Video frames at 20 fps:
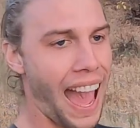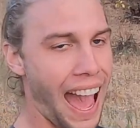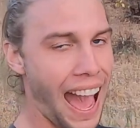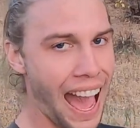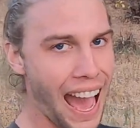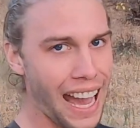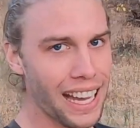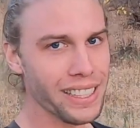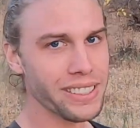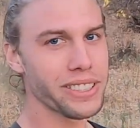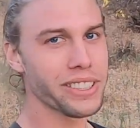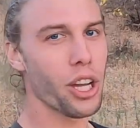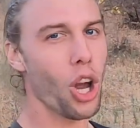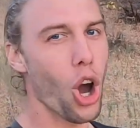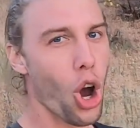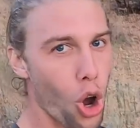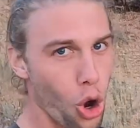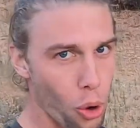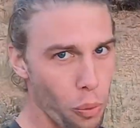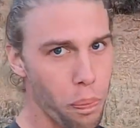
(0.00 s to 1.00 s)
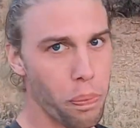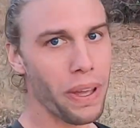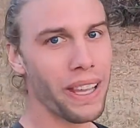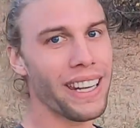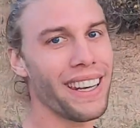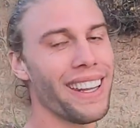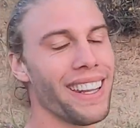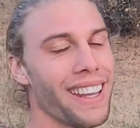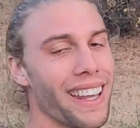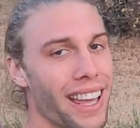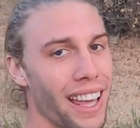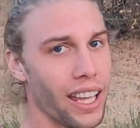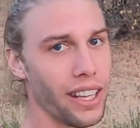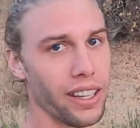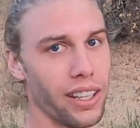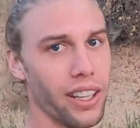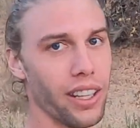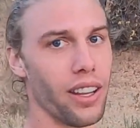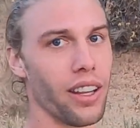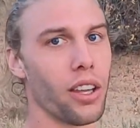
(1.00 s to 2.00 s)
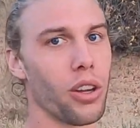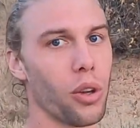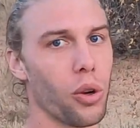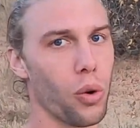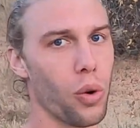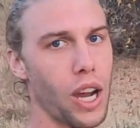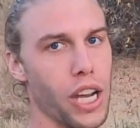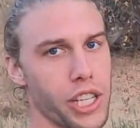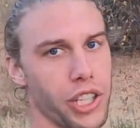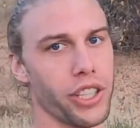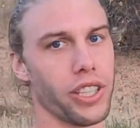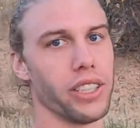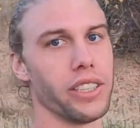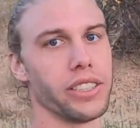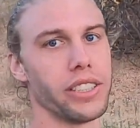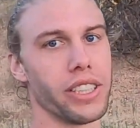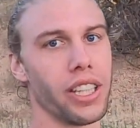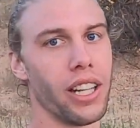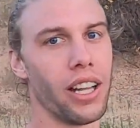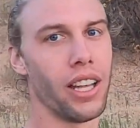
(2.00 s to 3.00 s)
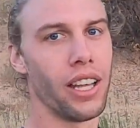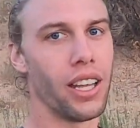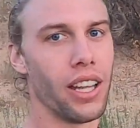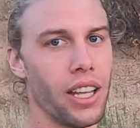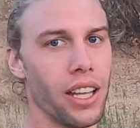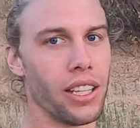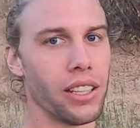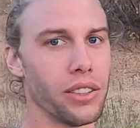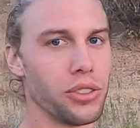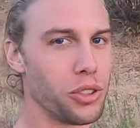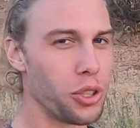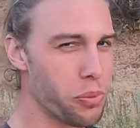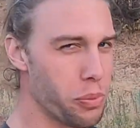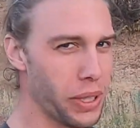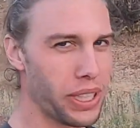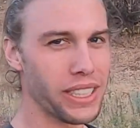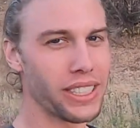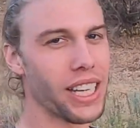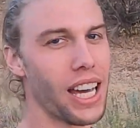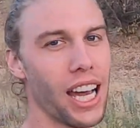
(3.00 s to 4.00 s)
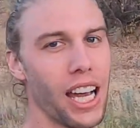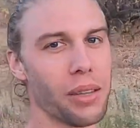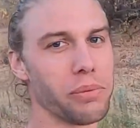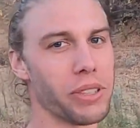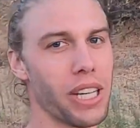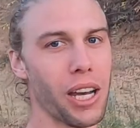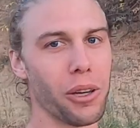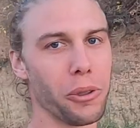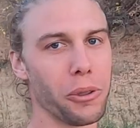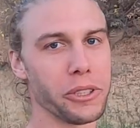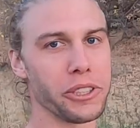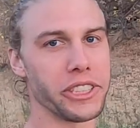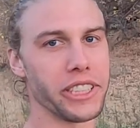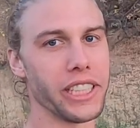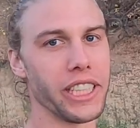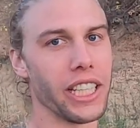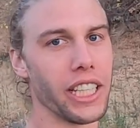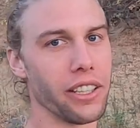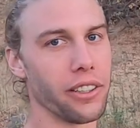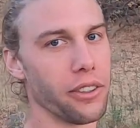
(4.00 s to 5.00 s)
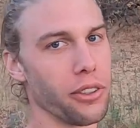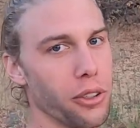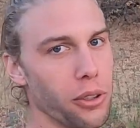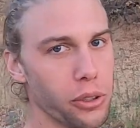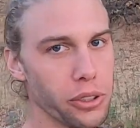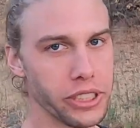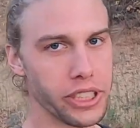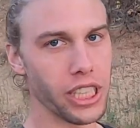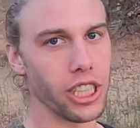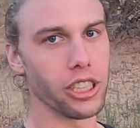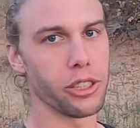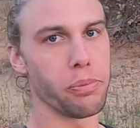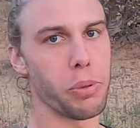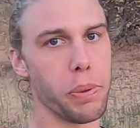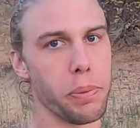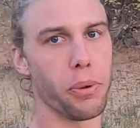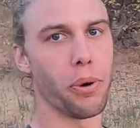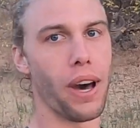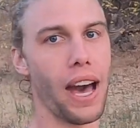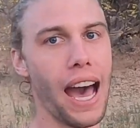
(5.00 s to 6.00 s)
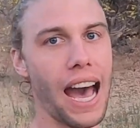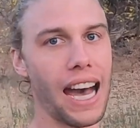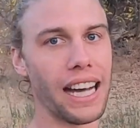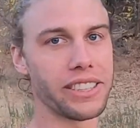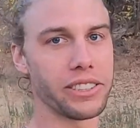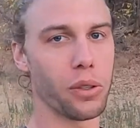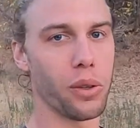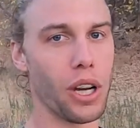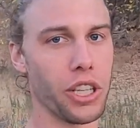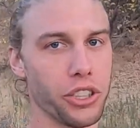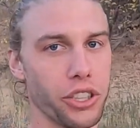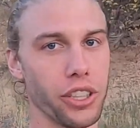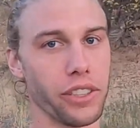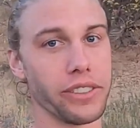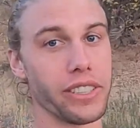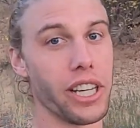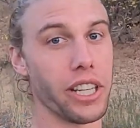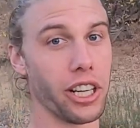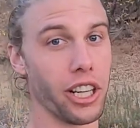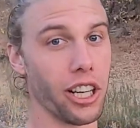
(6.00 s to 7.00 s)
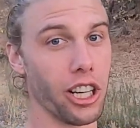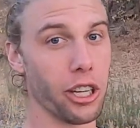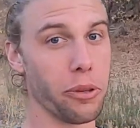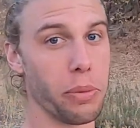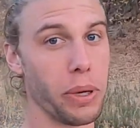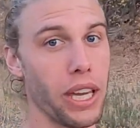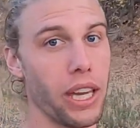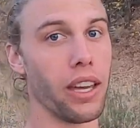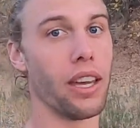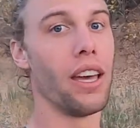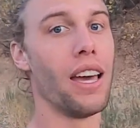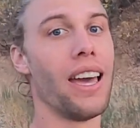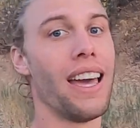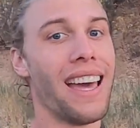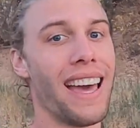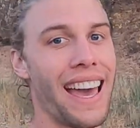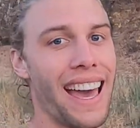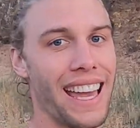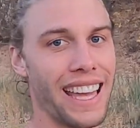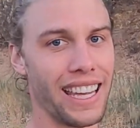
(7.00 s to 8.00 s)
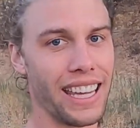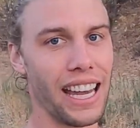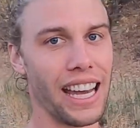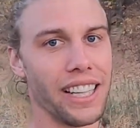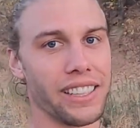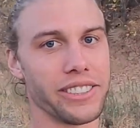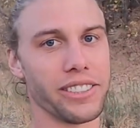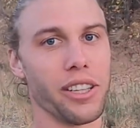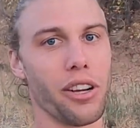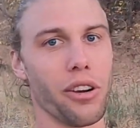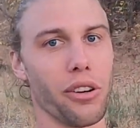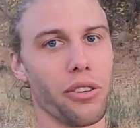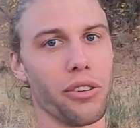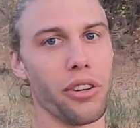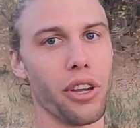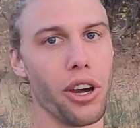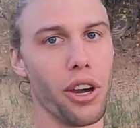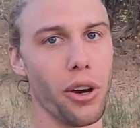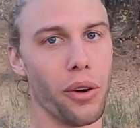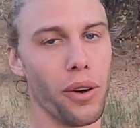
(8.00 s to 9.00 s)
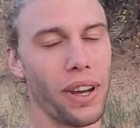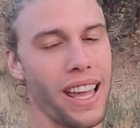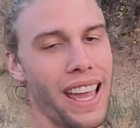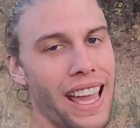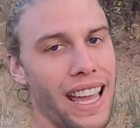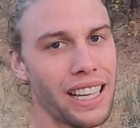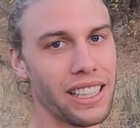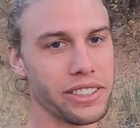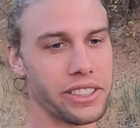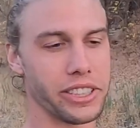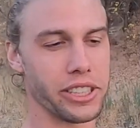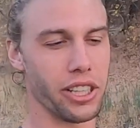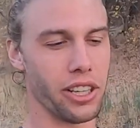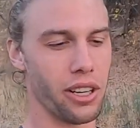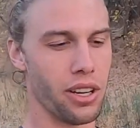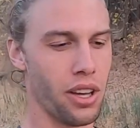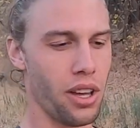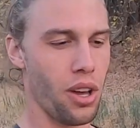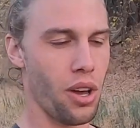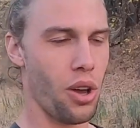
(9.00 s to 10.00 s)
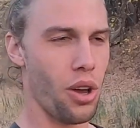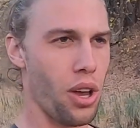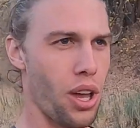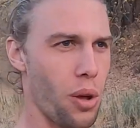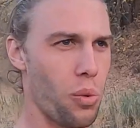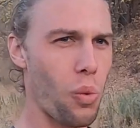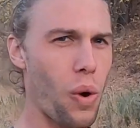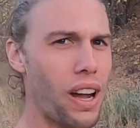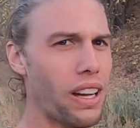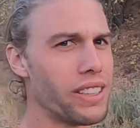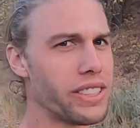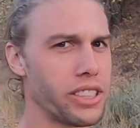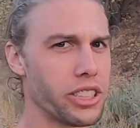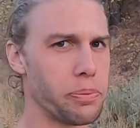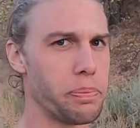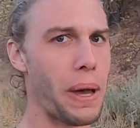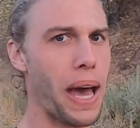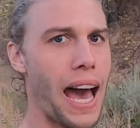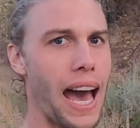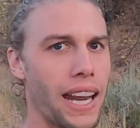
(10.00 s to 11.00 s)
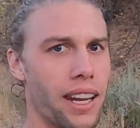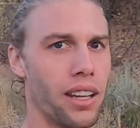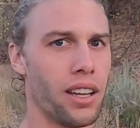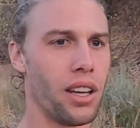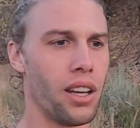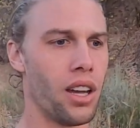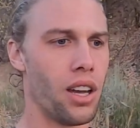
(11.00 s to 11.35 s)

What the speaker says: Ask open-ended questions. Too many times I will see new salespeople ask questions that are going to be a yes or no answer. And why is this bad?